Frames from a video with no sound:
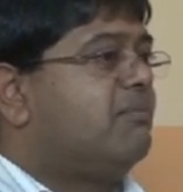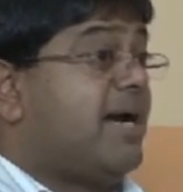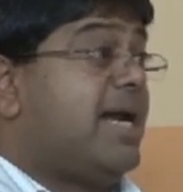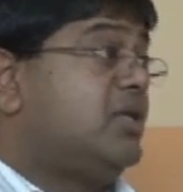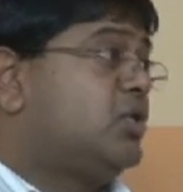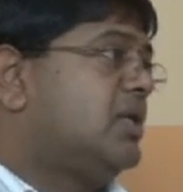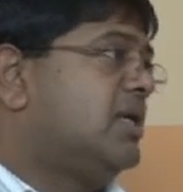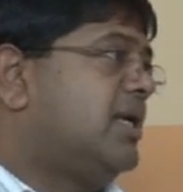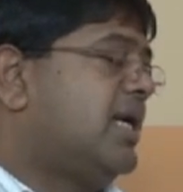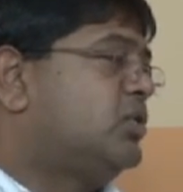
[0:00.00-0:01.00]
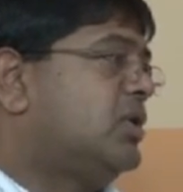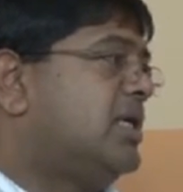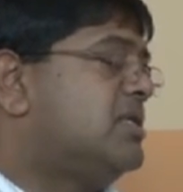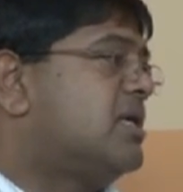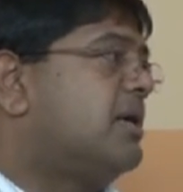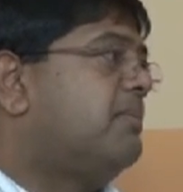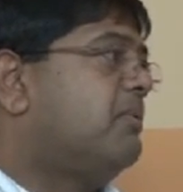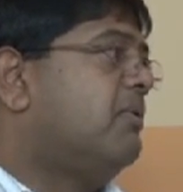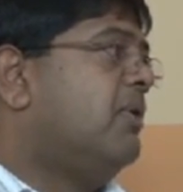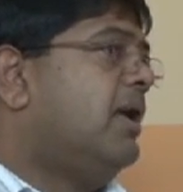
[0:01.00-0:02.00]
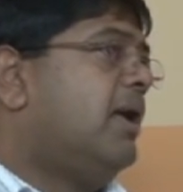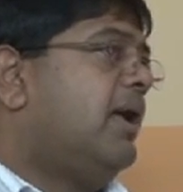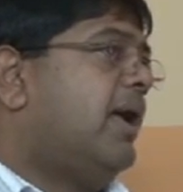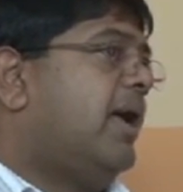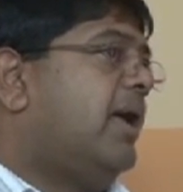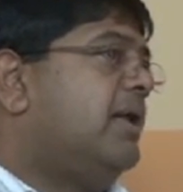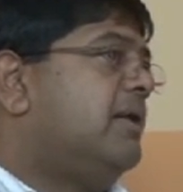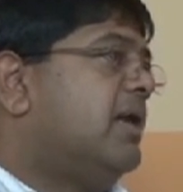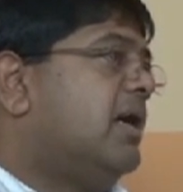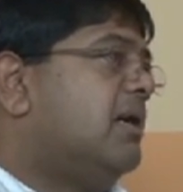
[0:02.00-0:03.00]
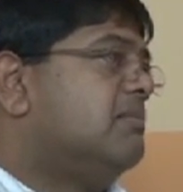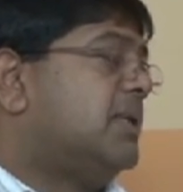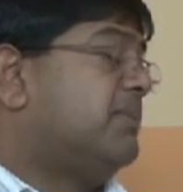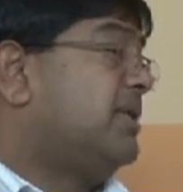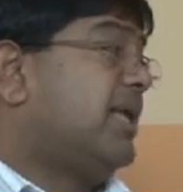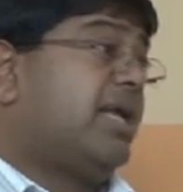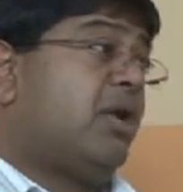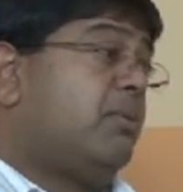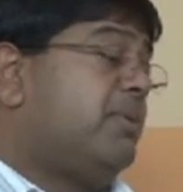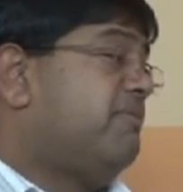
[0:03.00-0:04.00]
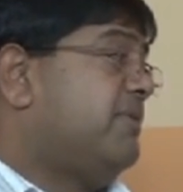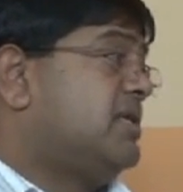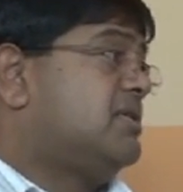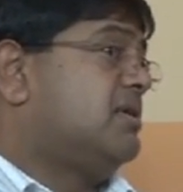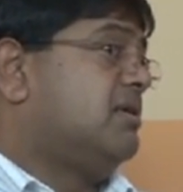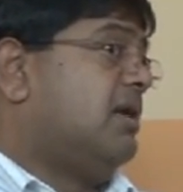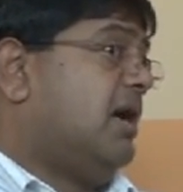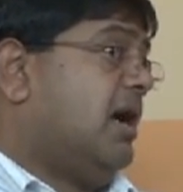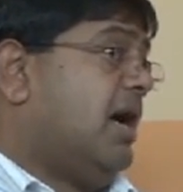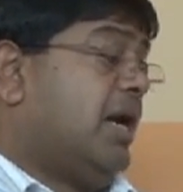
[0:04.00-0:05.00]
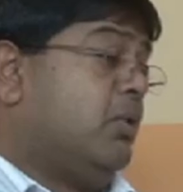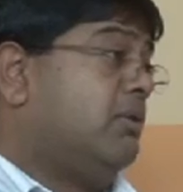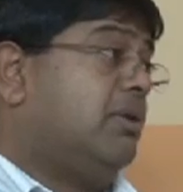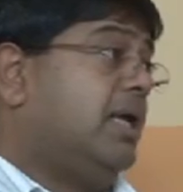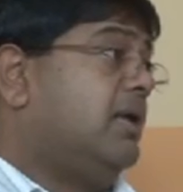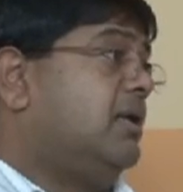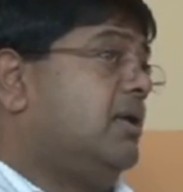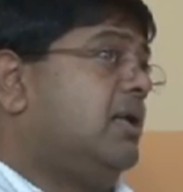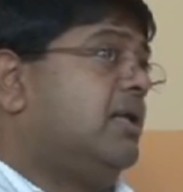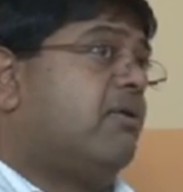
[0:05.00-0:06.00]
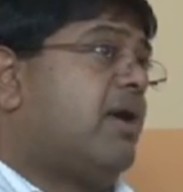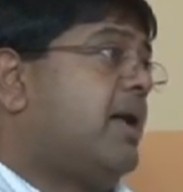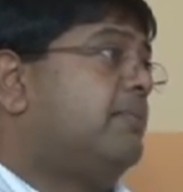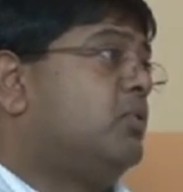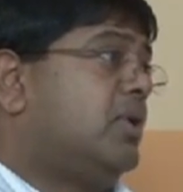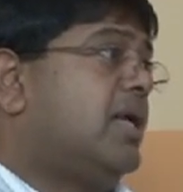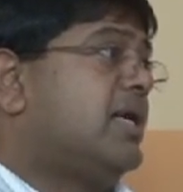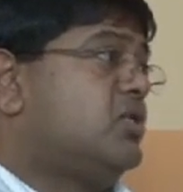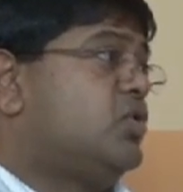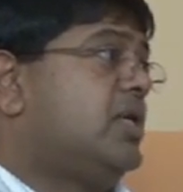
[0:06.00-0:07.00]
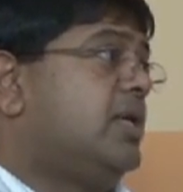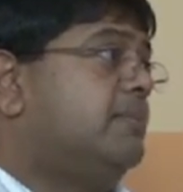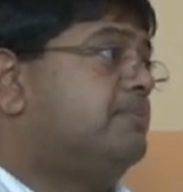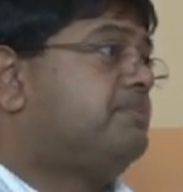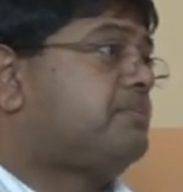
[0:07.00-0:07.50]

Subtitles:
financial hurt actually in Singapore, and something that cannot be fixed, I don't think, in the run-up to the next GE.